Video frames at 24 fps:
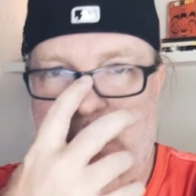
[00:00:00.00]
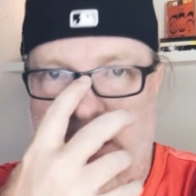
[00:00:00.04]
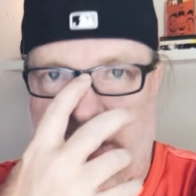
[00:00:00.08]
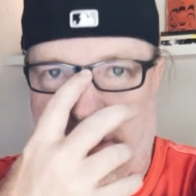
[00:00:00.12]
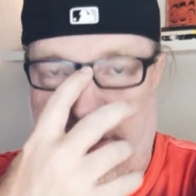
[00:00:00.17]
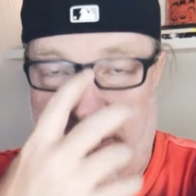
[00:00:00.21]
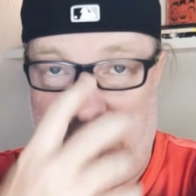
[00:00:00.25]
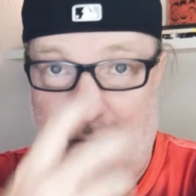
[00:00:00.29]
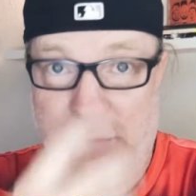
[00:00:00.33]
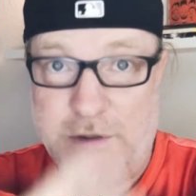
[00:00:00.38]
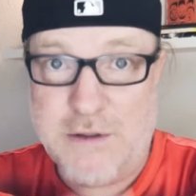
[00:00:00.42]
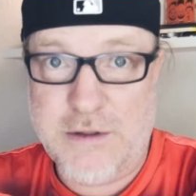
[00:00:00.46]

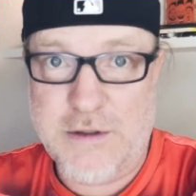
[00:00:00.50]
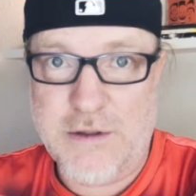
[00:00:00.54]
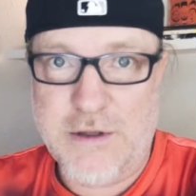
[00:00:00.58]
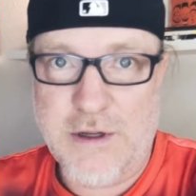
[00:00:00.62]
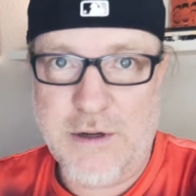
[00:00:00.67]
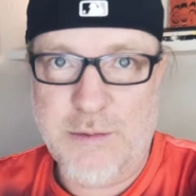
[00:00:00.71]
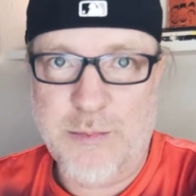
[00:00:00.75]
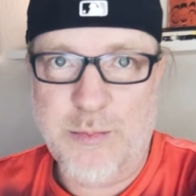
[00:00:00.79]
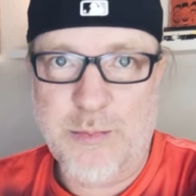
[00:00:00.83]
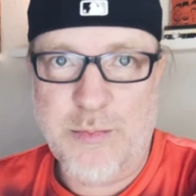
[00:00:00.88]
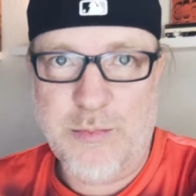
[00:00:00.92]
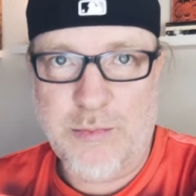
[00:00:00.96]
for
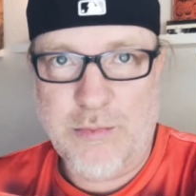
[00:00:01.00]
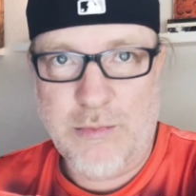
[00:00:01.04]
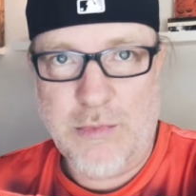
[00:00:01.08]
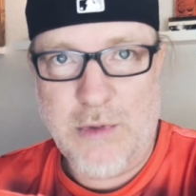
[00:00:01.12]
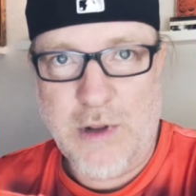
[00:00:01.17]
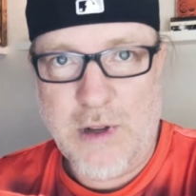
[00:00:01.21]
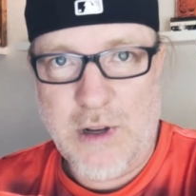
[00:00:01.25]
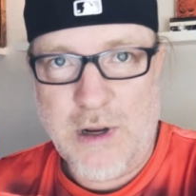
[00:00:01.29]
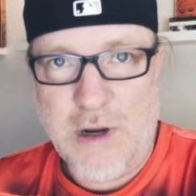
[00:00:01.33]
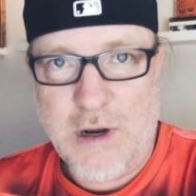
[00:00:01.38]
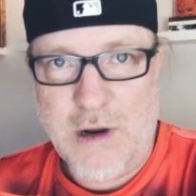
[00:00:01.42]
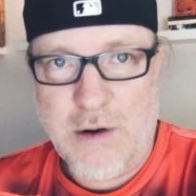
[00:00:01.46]

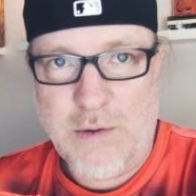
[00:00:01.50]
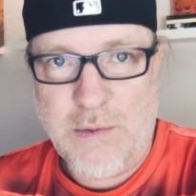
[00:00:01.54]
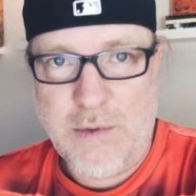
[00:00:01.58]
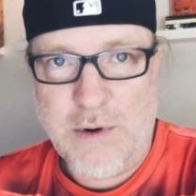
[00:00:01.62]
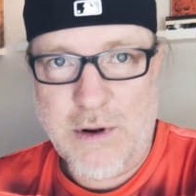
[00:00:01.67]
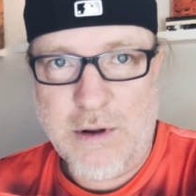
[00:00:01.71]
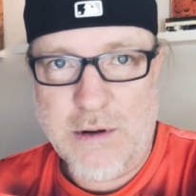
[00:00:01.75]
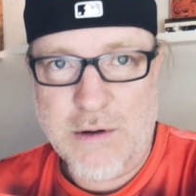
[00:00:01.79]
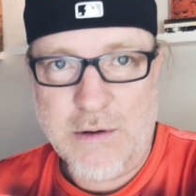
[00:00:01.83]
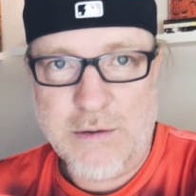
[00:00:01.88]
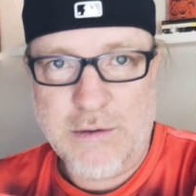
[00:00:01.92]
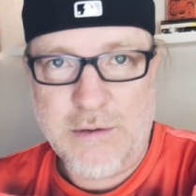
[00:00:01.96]
a
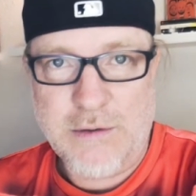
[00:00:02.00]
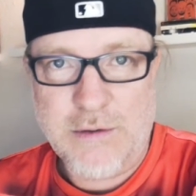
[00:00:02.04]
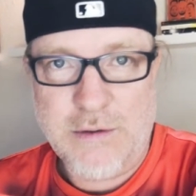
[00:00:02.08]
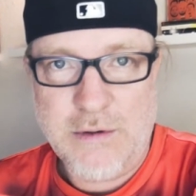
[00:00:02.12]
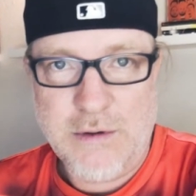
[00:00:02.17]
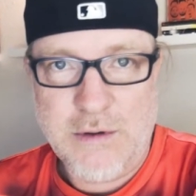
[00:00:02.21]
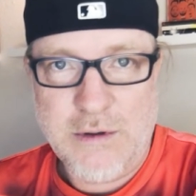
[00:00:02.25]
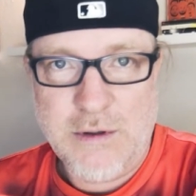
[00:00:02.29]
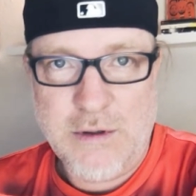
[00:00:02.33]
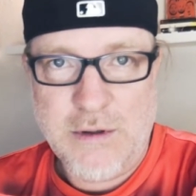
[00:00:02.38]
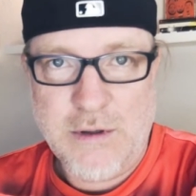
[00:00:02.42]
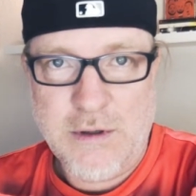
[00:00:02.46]
real
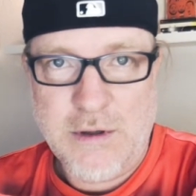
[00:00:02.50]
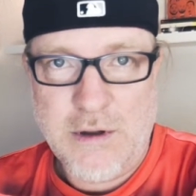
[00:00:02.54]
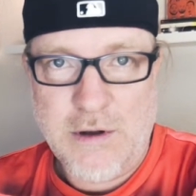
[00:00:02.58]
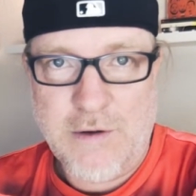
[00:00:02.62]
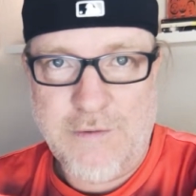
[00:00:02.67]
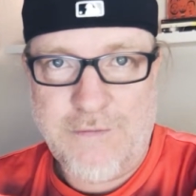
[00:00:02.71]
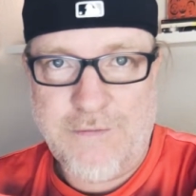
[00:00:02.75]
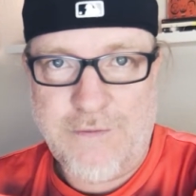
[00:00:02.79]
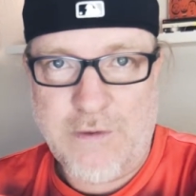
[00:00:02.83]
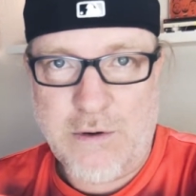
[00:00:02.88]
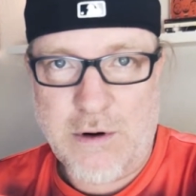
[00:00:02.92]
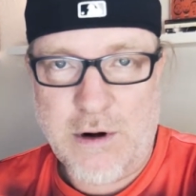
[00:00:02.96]

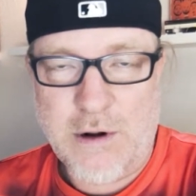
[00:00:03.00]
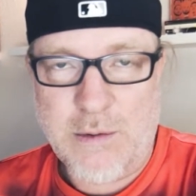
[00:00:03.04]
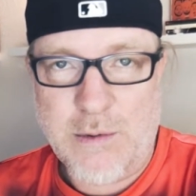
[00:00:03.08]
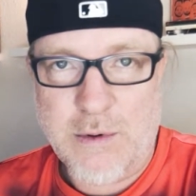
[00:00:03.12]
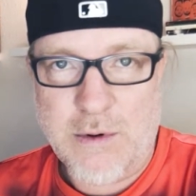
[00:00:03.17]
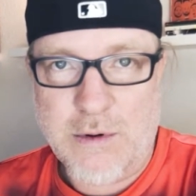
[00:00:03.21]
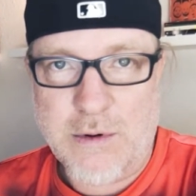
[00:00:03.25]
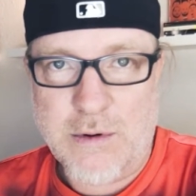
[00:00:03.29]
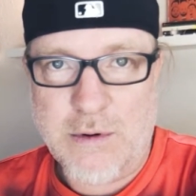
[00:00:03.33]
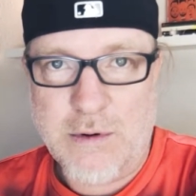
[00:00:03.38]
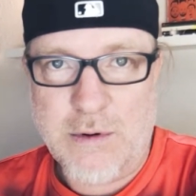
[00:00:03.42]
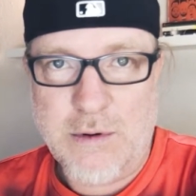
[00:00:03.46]

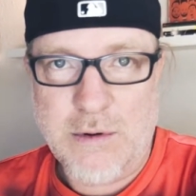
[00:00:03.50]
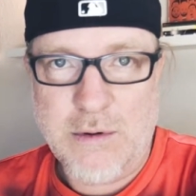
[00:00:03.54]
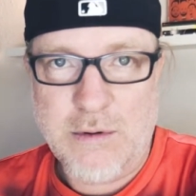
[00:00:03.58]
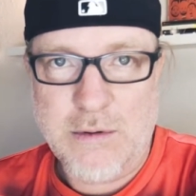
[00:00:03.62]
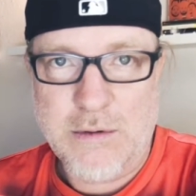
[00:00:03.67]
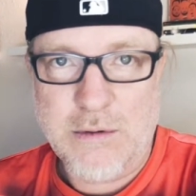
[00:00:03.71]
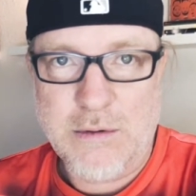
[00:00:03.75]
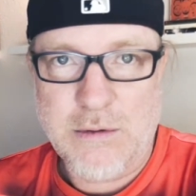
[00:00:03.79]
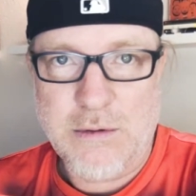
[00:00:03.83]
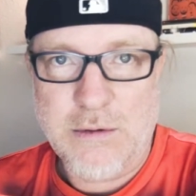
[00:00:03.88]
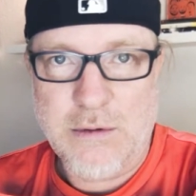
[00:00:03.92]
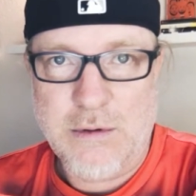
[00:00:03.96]
affordable
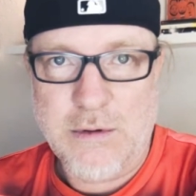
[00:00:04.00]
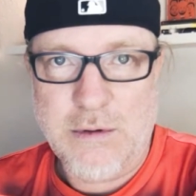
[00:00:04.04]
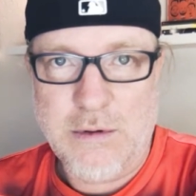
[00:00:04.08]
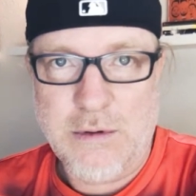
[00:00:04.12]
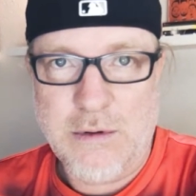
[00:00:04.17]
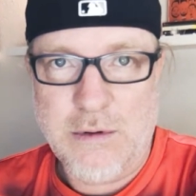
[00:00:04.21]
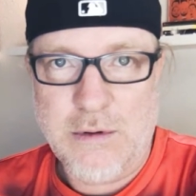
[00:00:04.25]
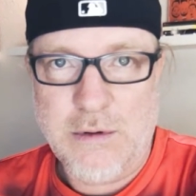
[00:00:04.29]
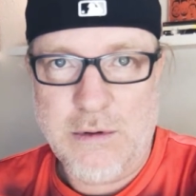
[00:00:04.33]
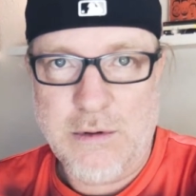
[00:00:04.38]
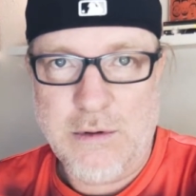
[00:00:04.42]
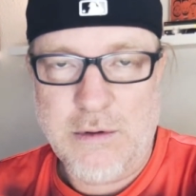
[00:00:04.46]

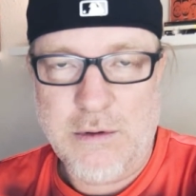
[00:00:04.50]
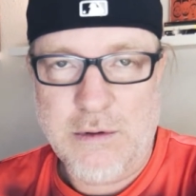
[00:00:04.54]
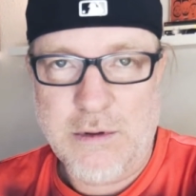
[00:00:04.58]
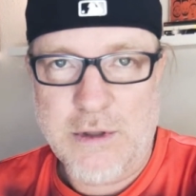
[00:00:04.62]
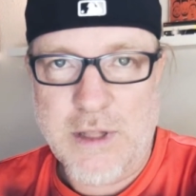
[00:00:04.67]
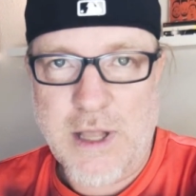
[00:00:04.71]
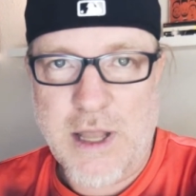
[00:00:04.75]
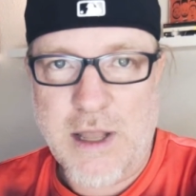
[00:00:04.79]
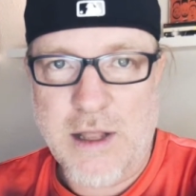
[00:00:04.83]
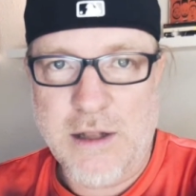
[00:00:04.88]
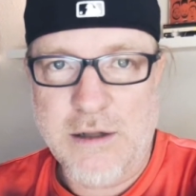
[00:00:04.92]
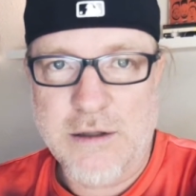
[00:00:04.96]

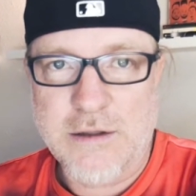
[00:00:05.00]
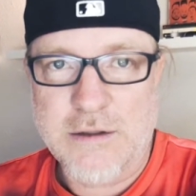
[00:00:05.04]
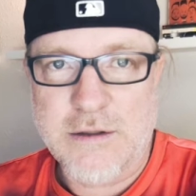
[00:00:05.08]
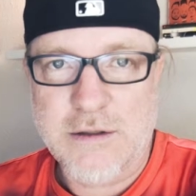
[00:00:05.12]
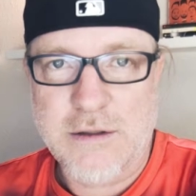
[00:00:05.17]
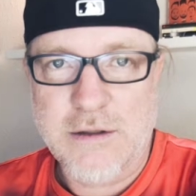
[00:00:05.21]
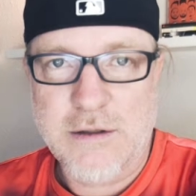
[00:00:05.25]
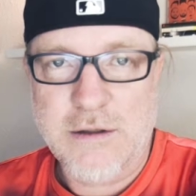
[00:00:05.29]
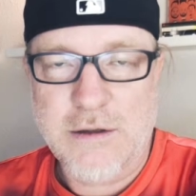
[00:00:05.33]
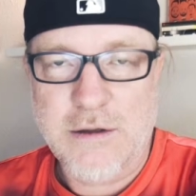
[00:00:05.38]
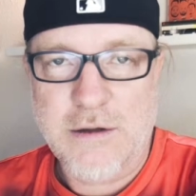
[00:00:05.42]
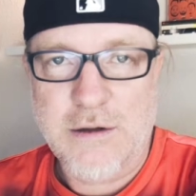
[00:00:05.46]
lens,